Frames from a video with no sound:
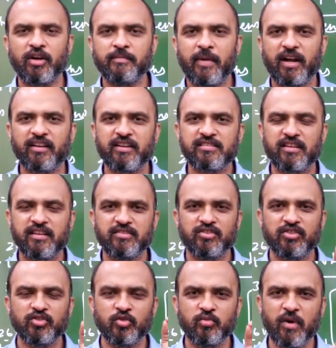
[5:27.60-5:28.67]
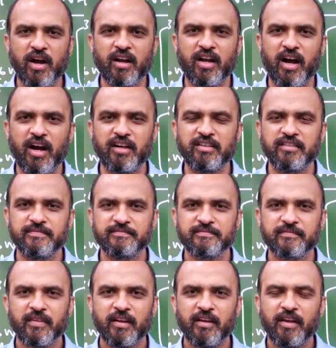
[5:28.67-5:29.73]
What matters is you work hard
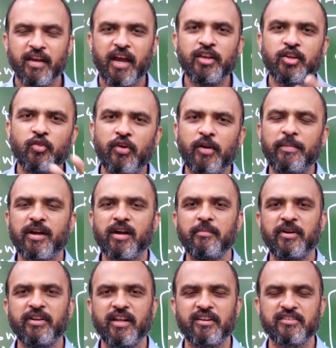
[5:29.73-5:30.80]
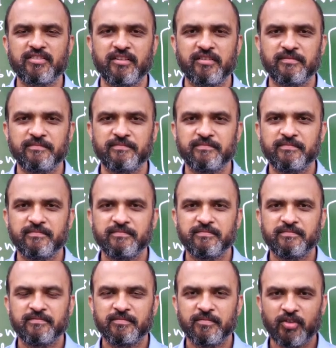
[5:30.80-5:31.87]
and you will become intelligent.
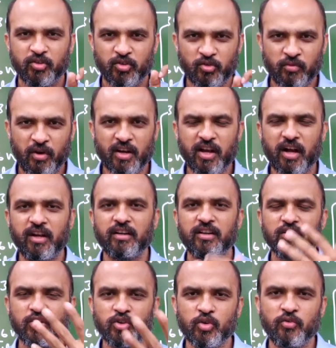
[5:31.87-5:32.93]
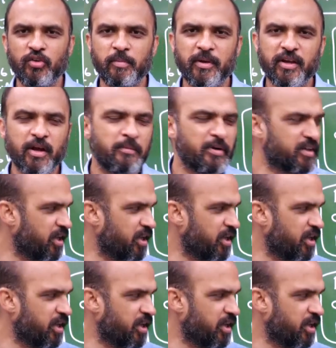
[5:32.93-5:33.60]
You work hard, you will become